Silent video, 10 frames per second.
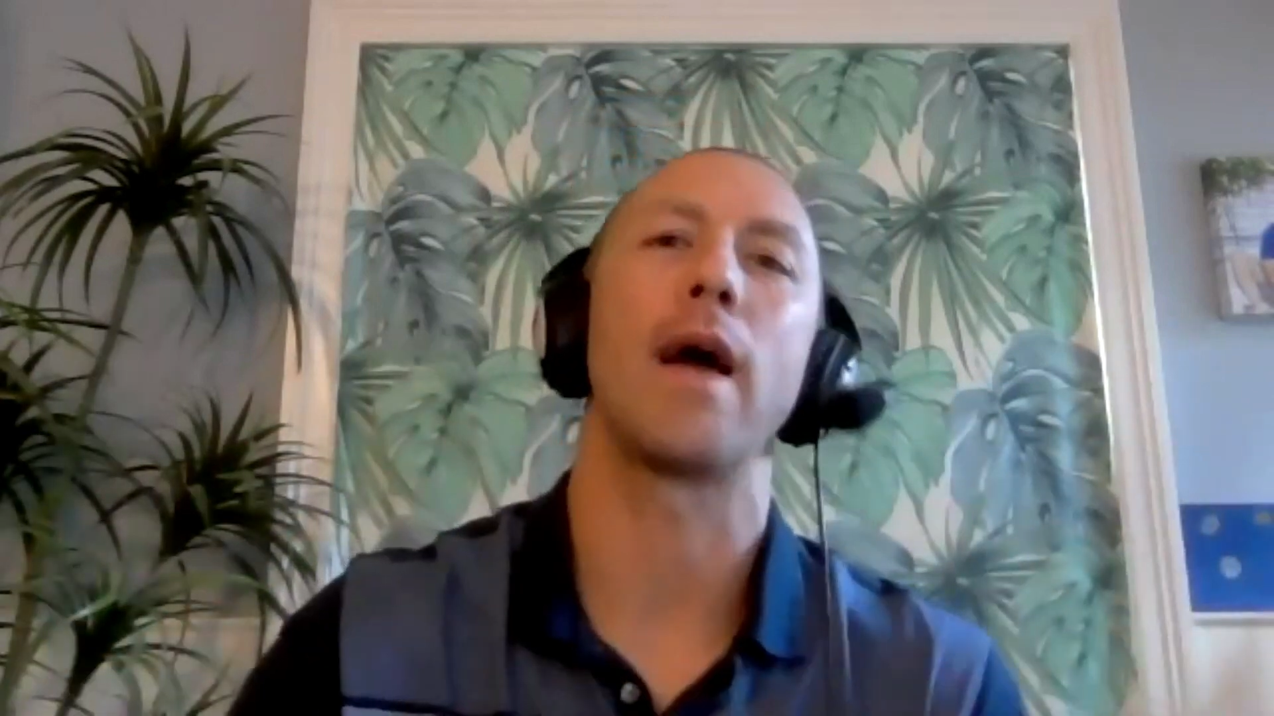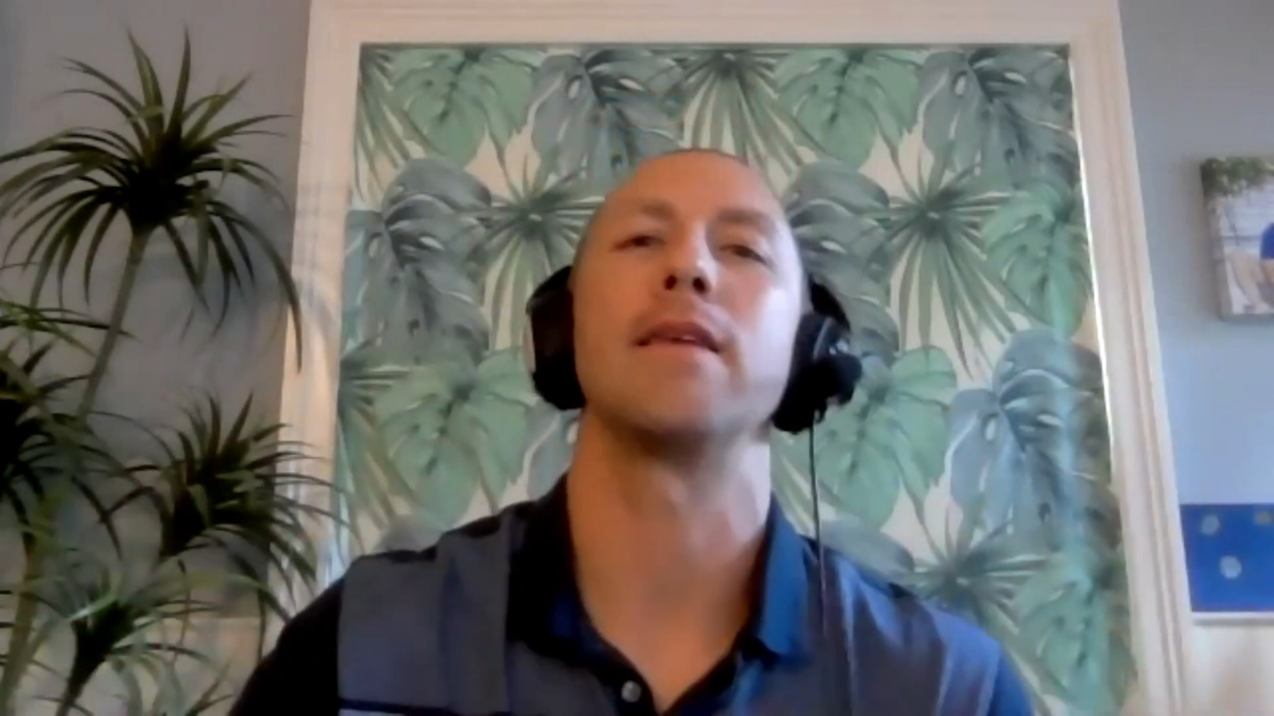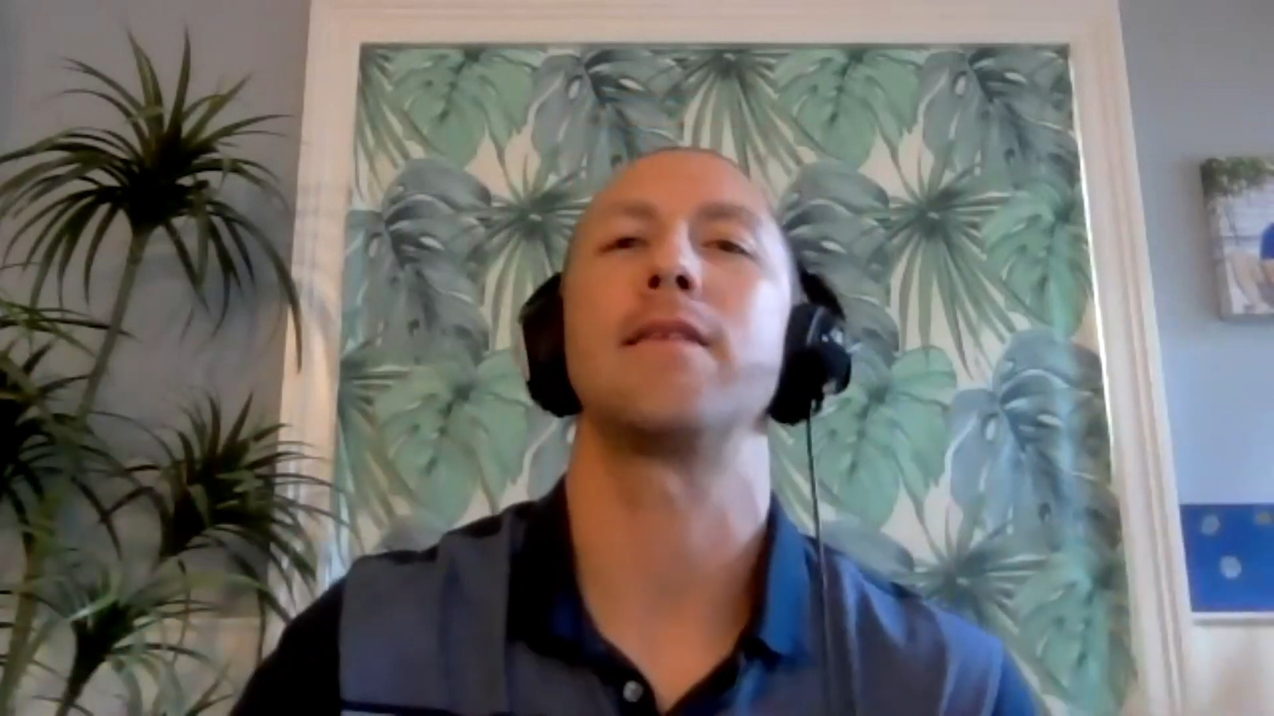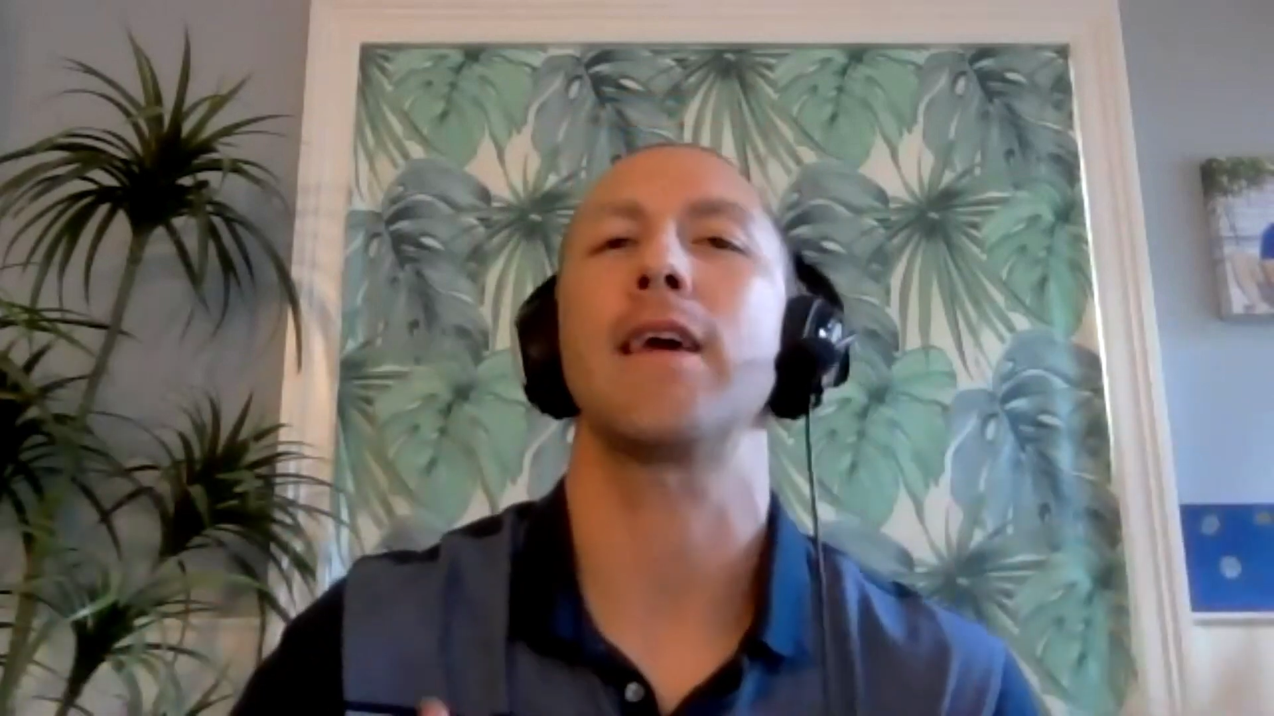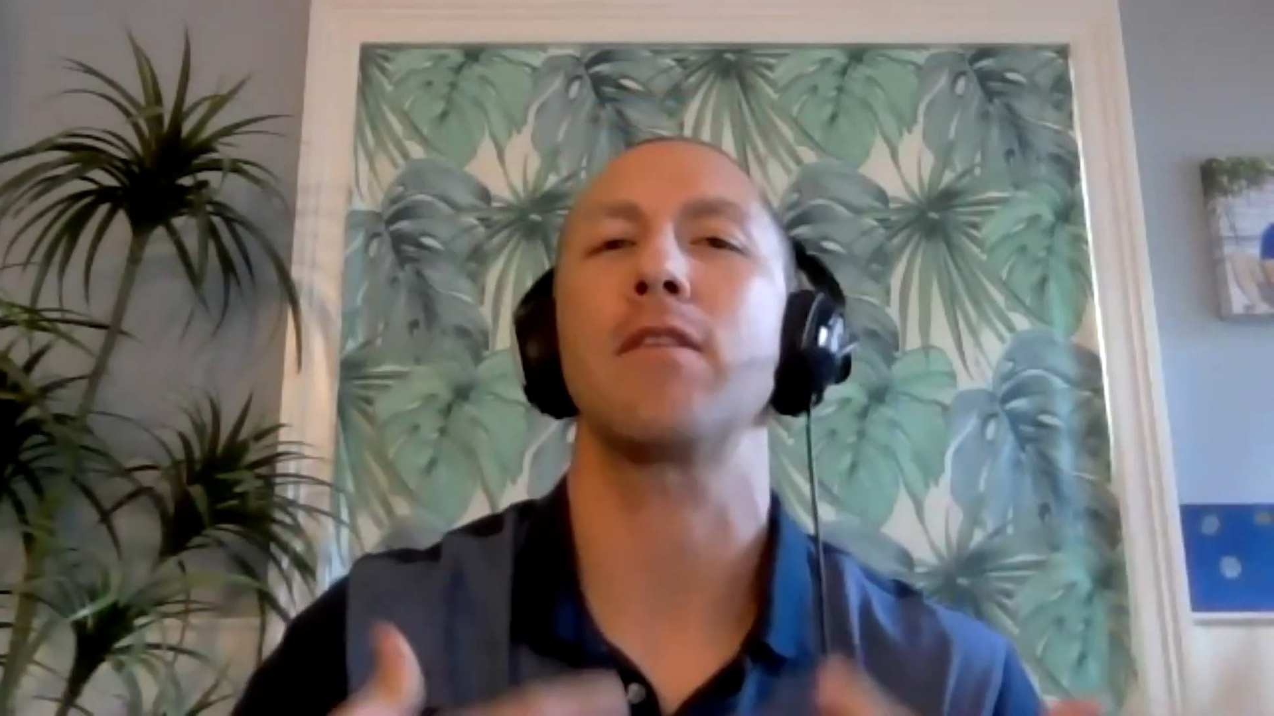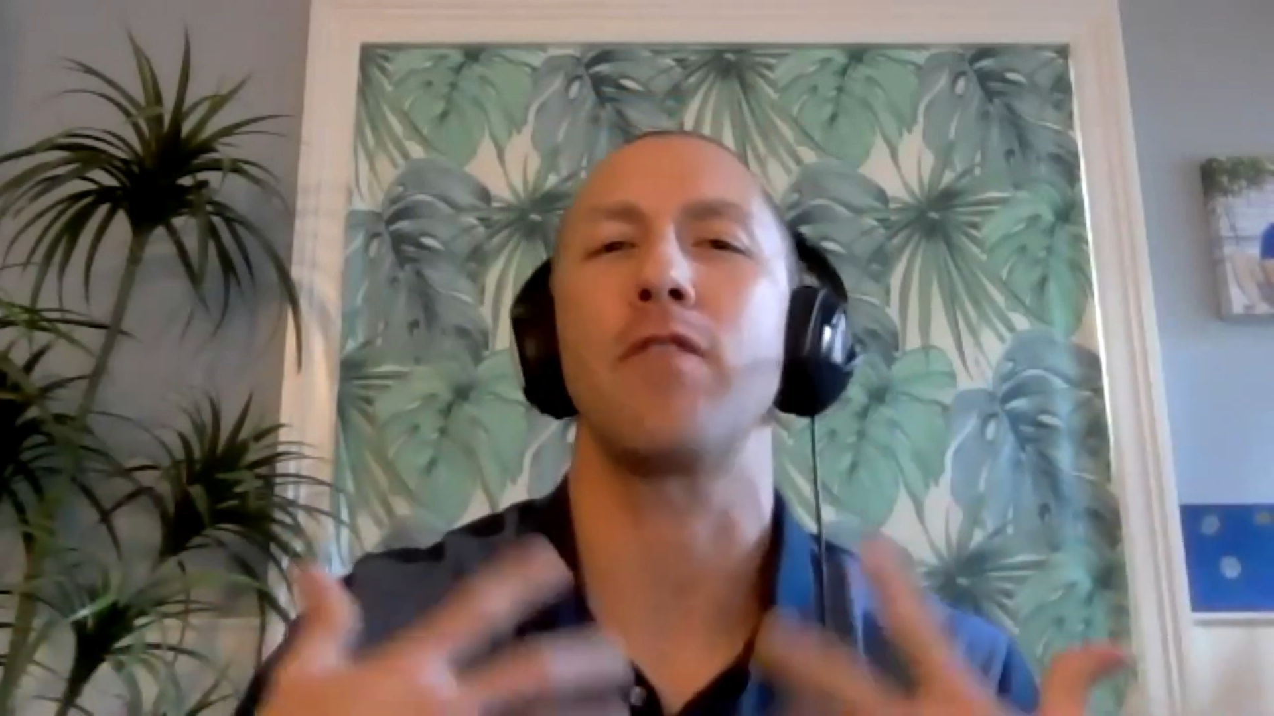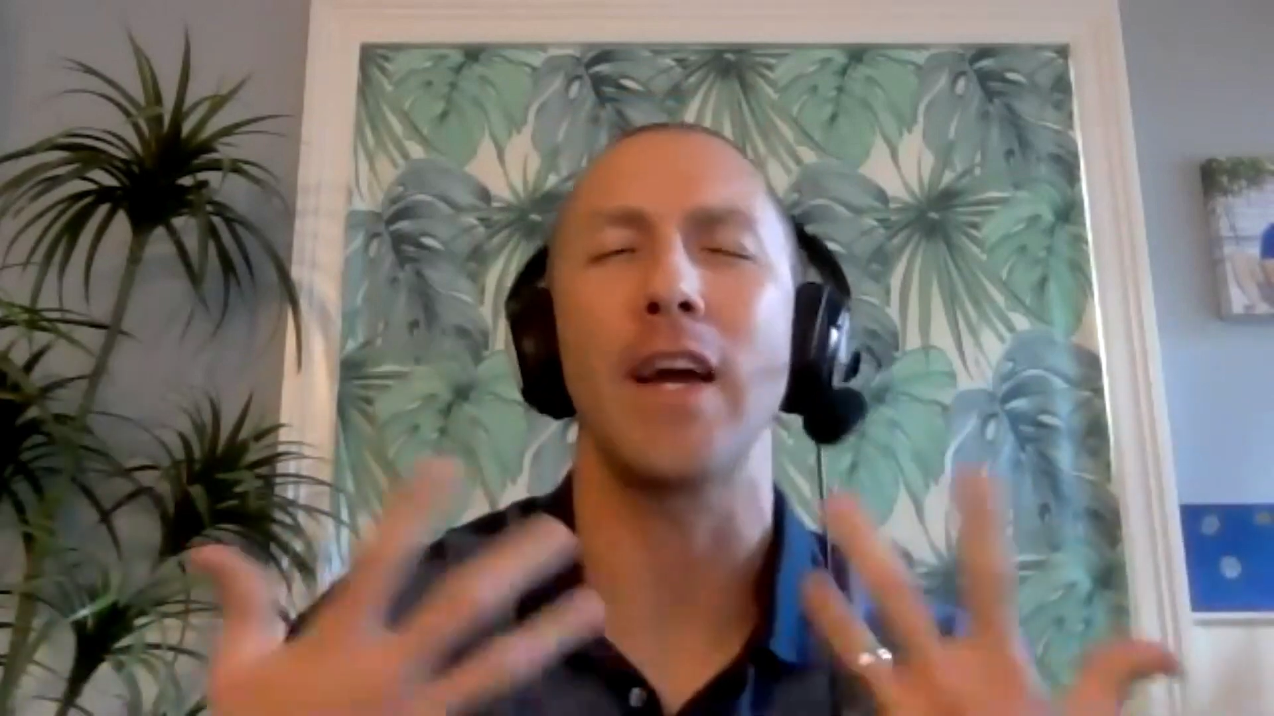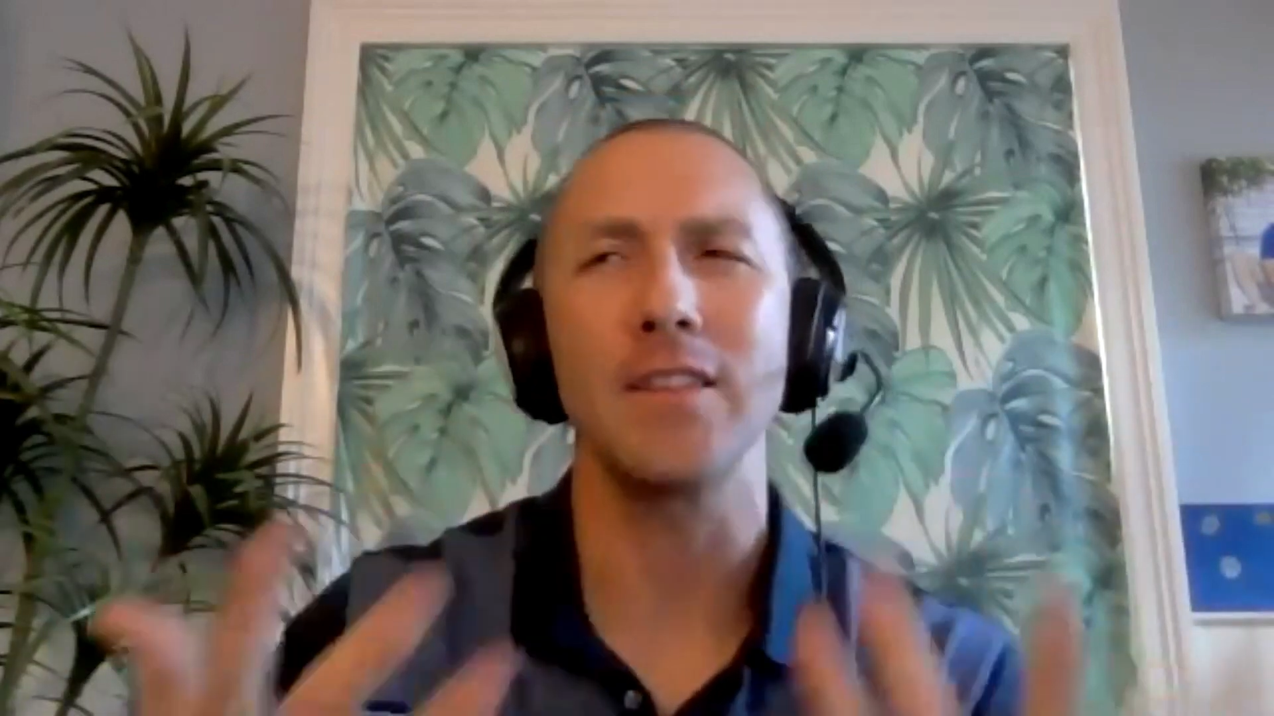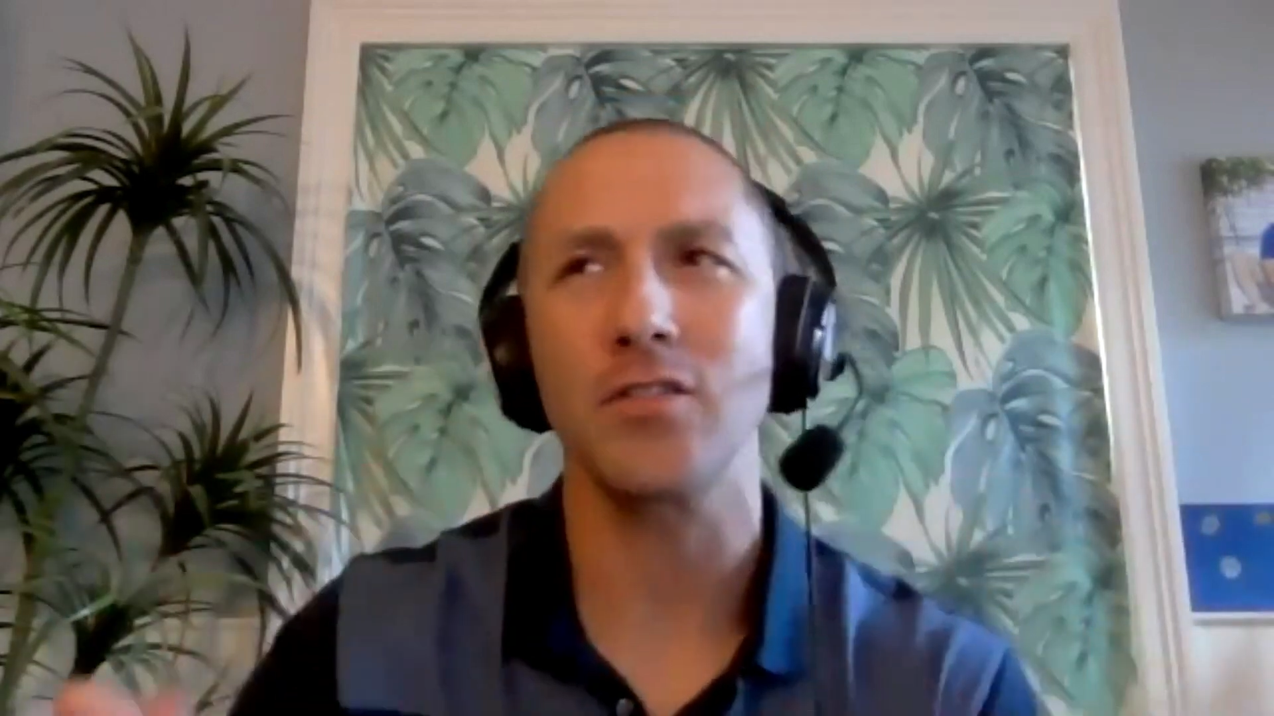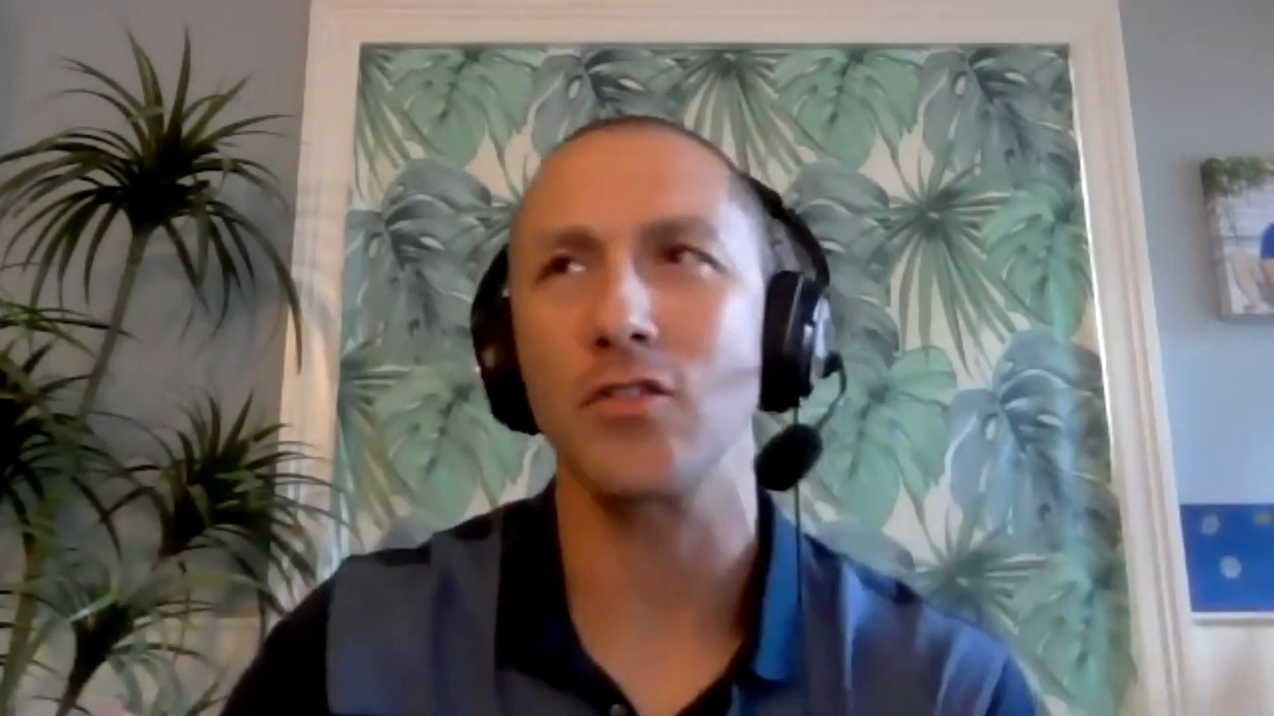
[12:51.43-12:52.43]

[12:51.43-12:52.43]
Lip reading: and take advice